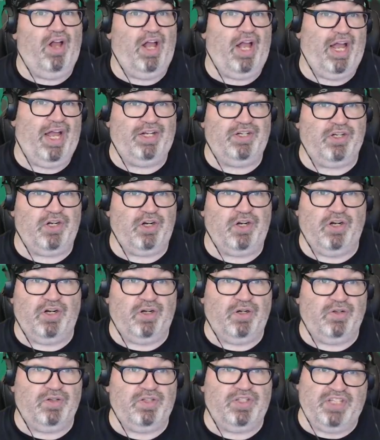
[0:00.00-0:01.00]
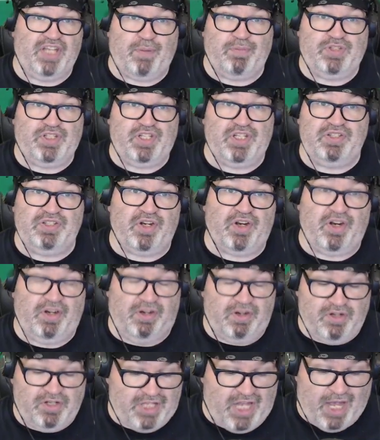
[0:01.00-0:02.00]
and her stepsister and
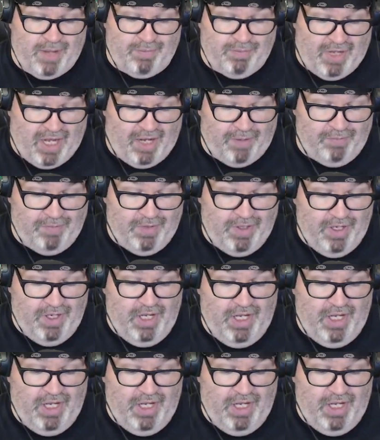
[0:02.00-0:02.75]
her stepmom.